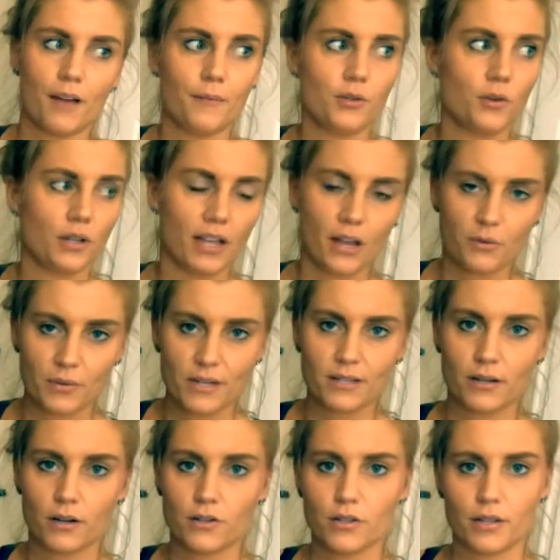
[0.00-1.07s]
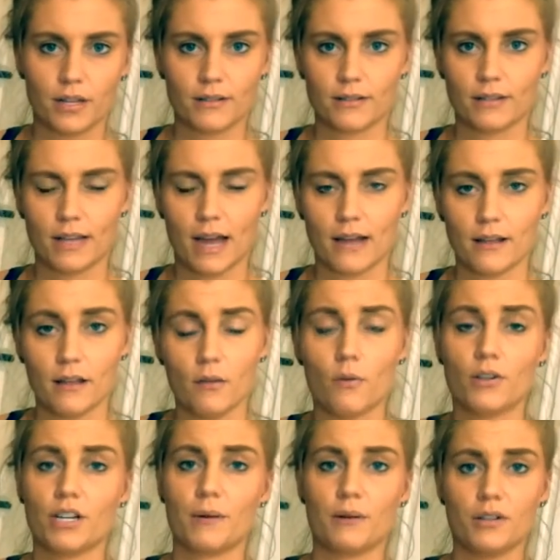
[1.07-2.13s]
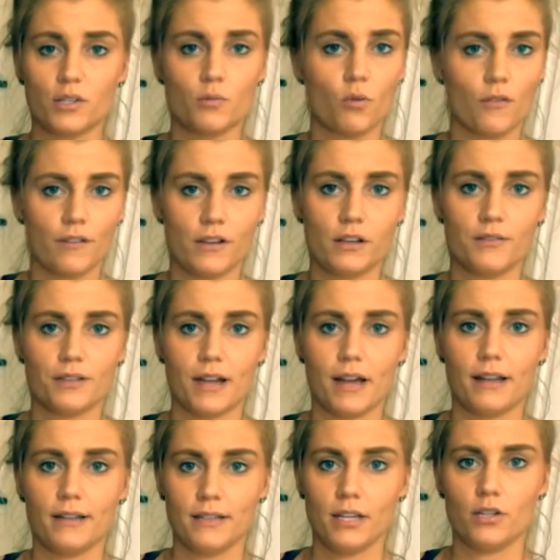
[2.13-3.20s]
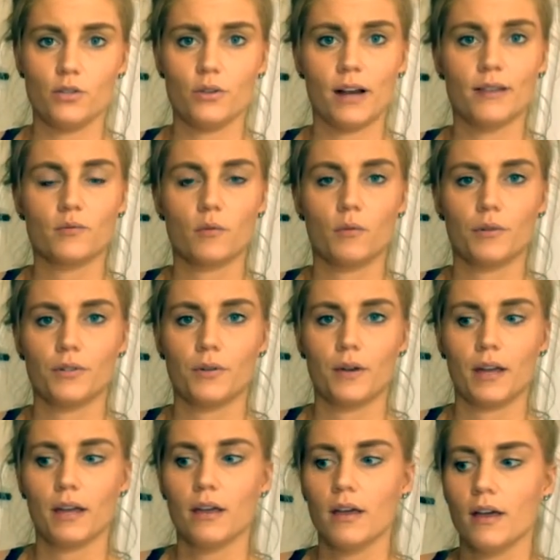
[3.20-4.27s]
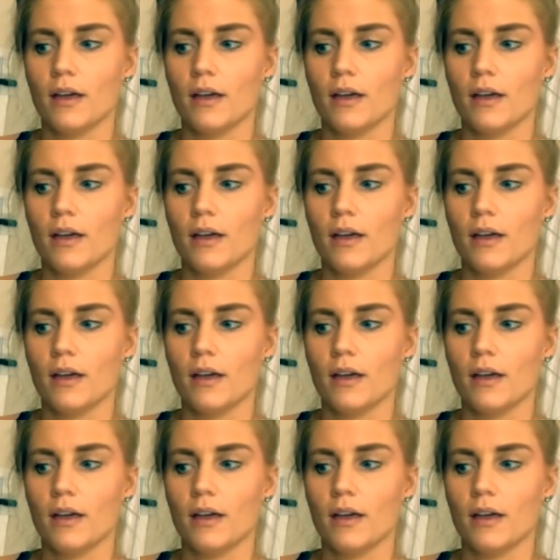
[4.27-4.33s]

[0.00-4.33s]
I've been doing a lot of research, things like that, which I want to do more videos on and teach you guys what we're doing